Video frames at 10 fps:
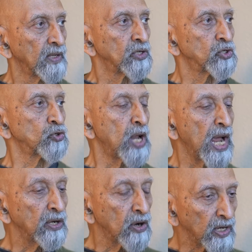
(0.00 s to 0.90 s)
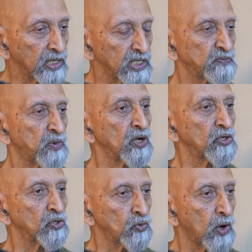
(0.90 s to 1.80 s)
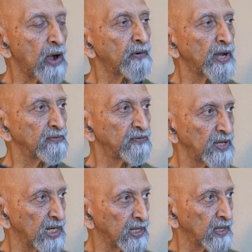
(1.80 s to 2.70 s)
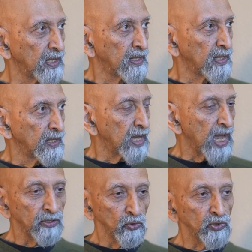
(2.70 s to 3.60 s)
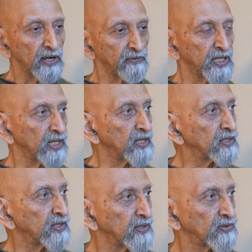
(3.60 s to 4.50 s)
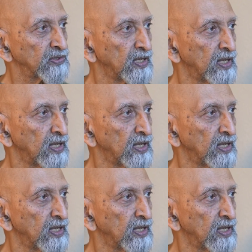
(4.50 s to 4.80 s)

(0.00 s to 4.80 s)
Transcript: Should I not respond to how I am feeling? I do that with other things.